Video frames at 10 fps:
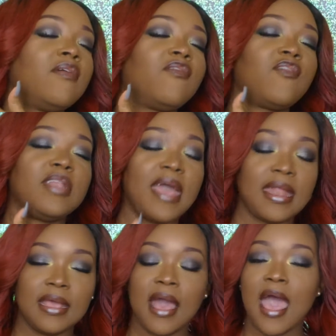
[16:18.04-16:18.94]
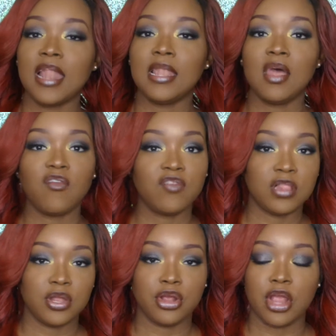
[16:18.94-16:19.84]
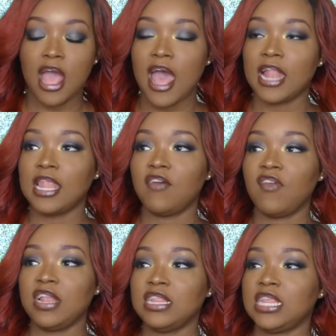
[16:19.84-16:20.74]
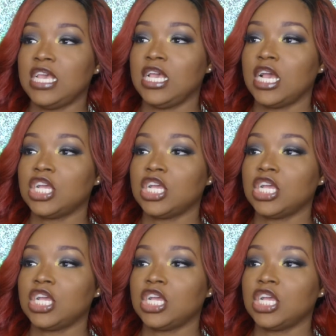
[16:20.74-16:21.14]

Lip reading: fanatic. I love glitter. I love anything